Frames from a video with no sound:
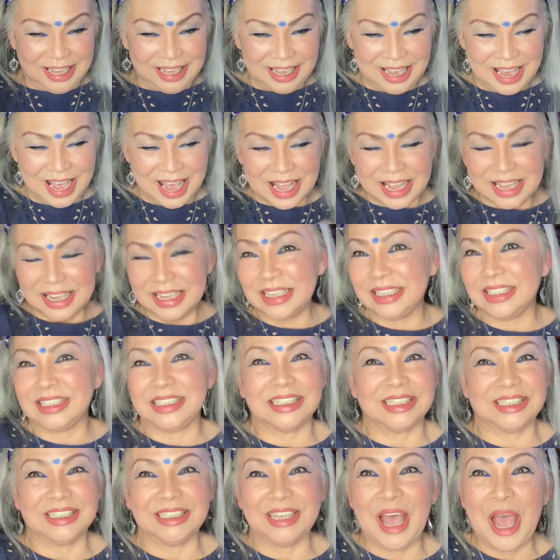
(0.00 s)
Yes.
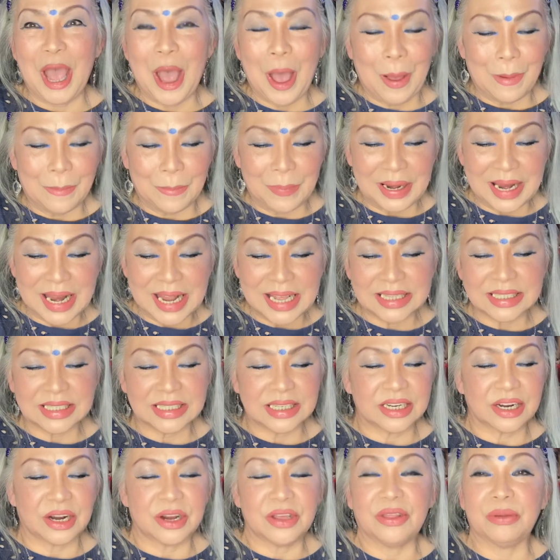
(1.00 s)
Blessed
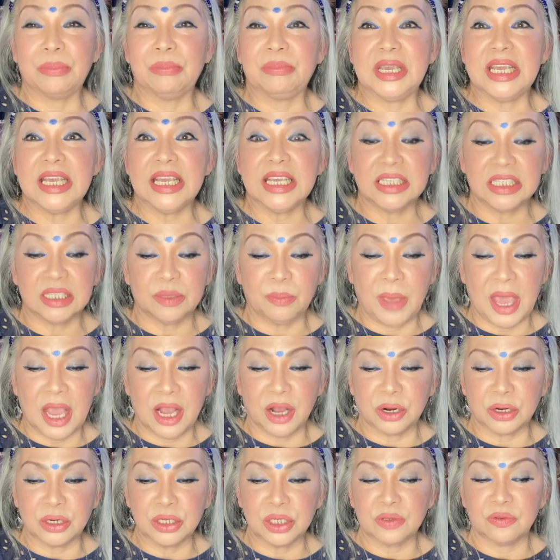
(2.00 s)
are the
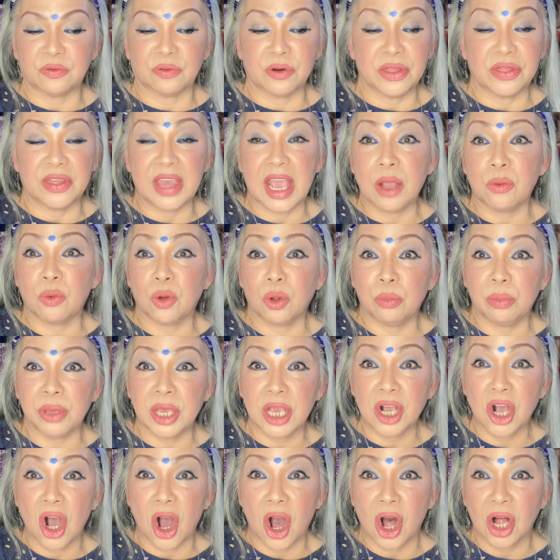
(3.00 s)
peacemakers, for they will be
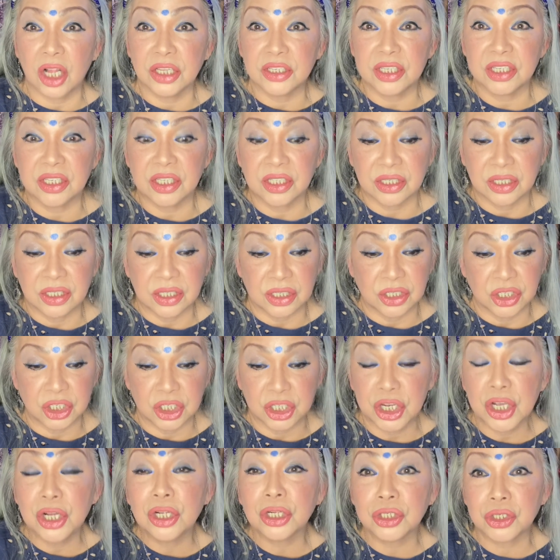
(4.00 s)
called
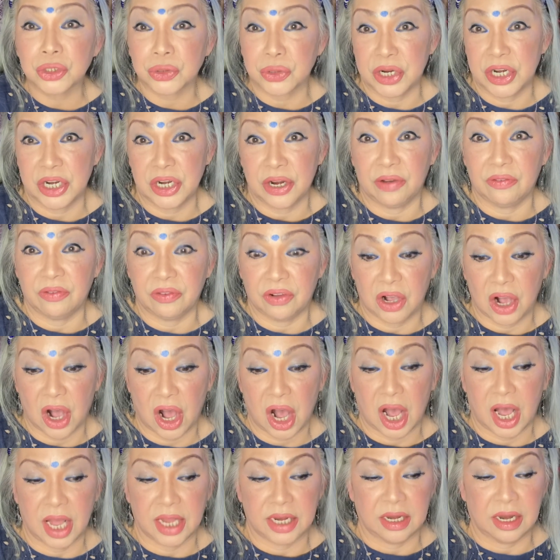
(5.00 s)
children of
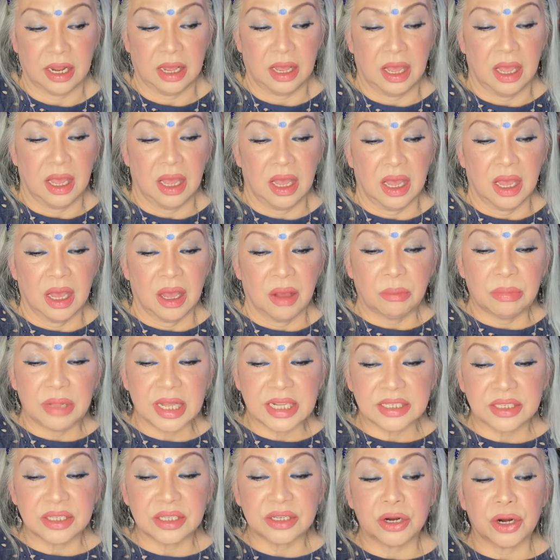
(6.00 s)
God.
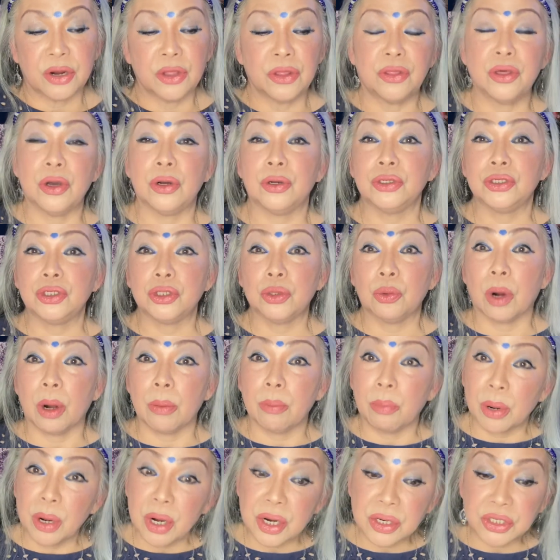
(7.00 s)
Blessed are those who are
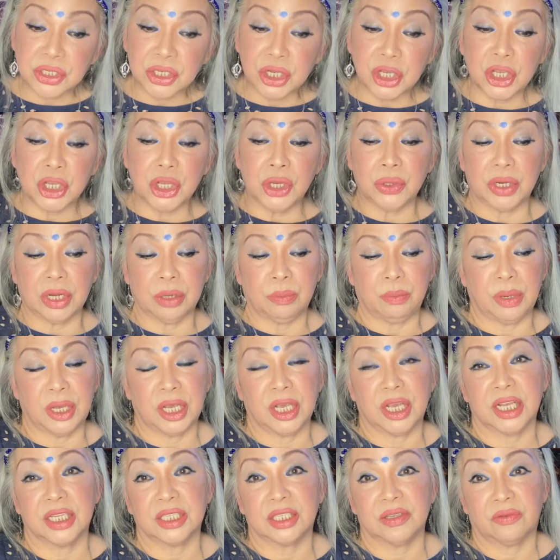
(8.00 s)
persecuted
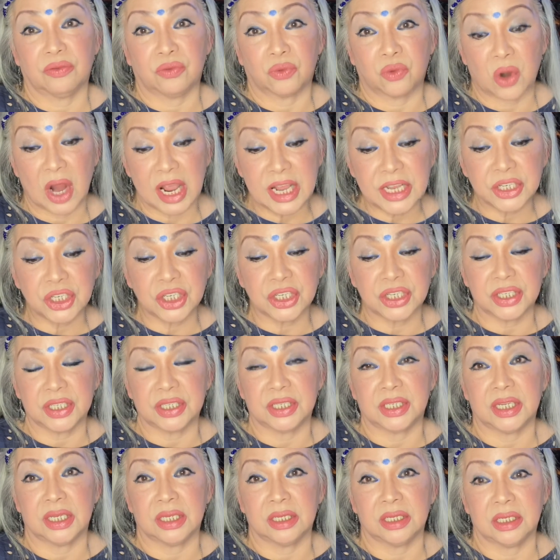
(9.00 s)
because of
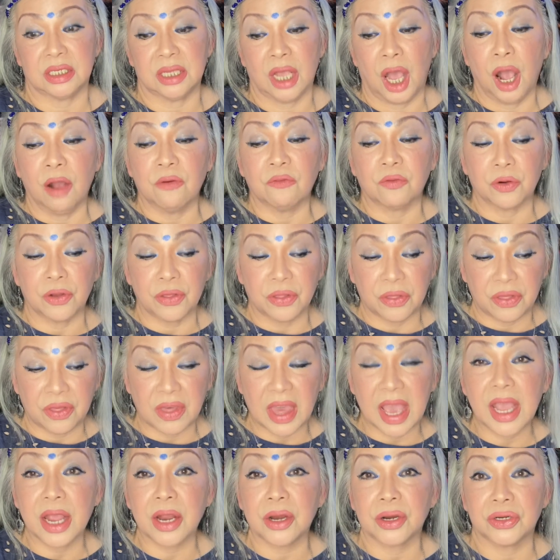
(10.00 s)
righteousness, for
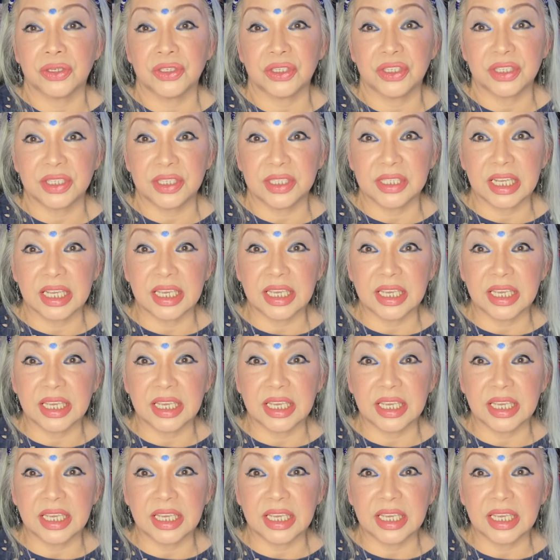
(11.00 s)
theirs is the